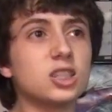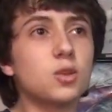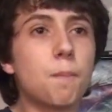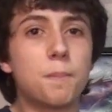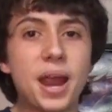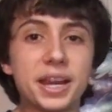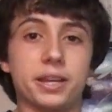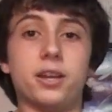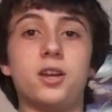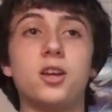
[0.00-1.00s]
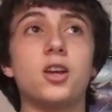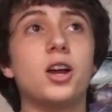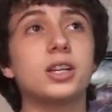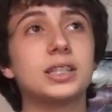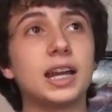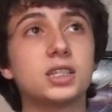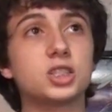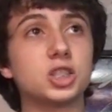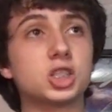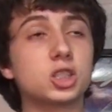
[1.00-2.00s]
a debate that is
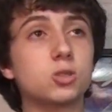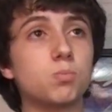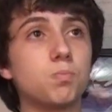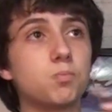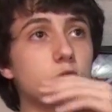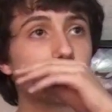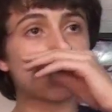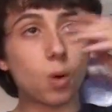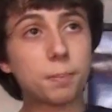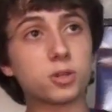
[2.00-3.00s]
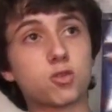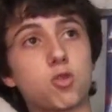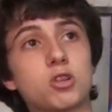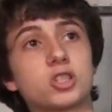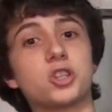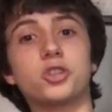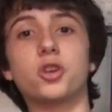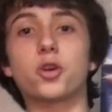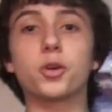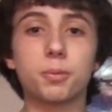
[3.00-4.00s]
just swept across the
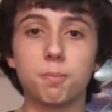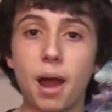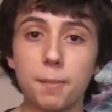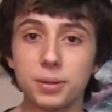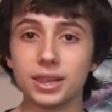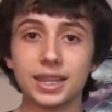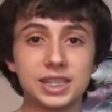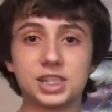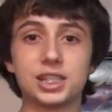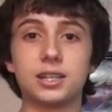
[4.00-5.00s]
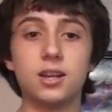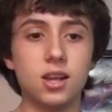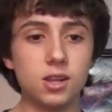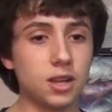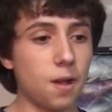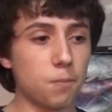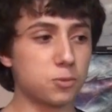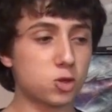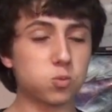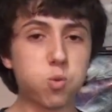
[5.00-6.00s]
nerd population,
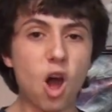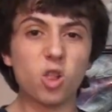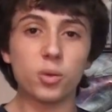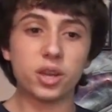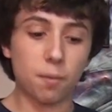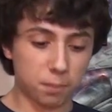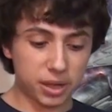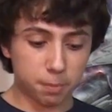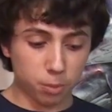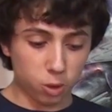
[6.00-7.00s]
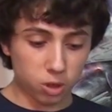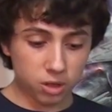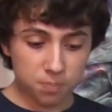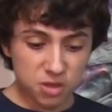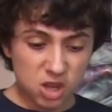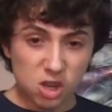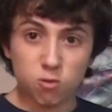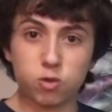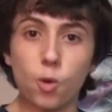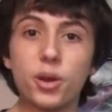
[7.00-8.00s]
swallowing up people,
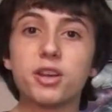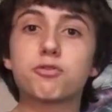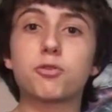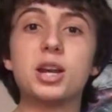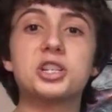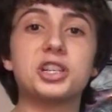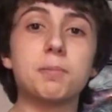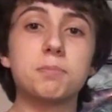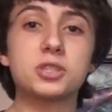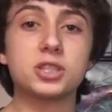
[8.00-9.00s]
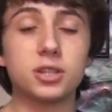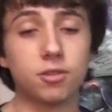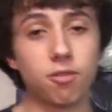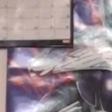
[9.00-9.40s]
ruining friendships,